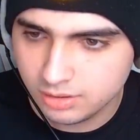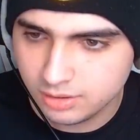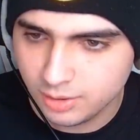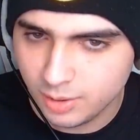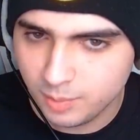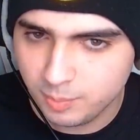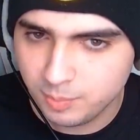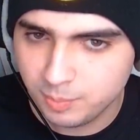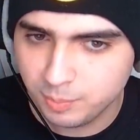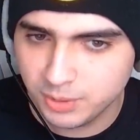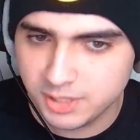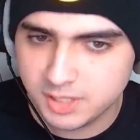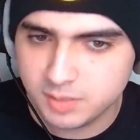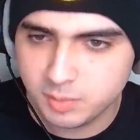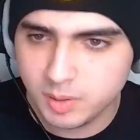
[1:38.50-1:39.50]
Yup.
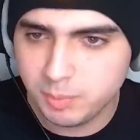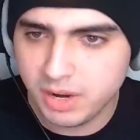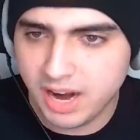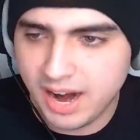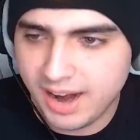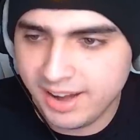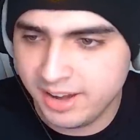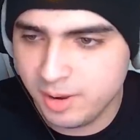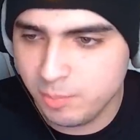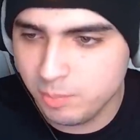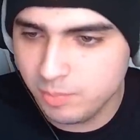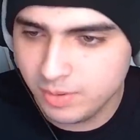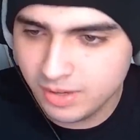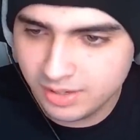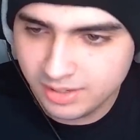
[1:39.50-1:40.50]
Please be behind him.